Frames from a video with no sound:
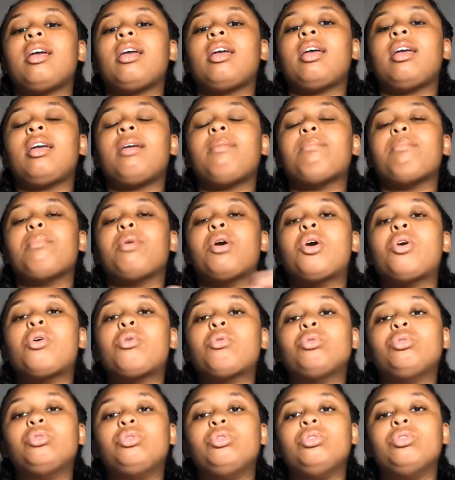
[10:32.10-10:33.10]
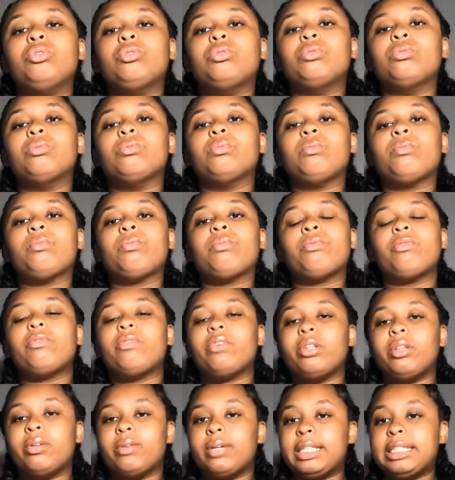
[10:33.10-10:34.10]
it molds you
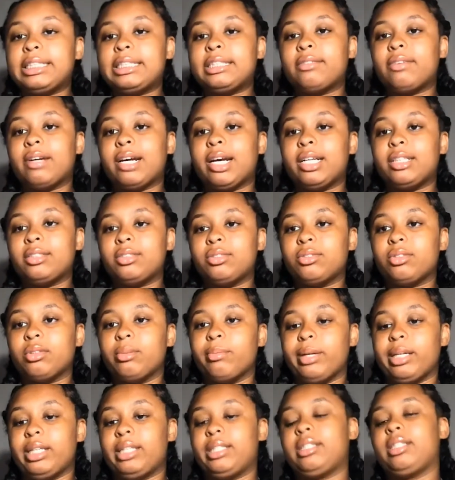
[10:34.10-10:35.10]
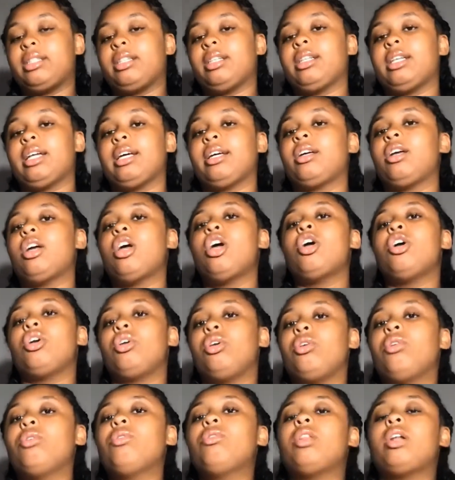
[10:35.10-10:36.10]
for the rest of high school, basically. Like,
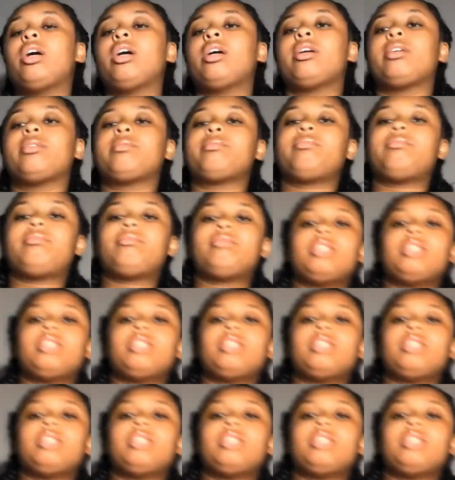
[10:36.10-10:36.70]
you learn,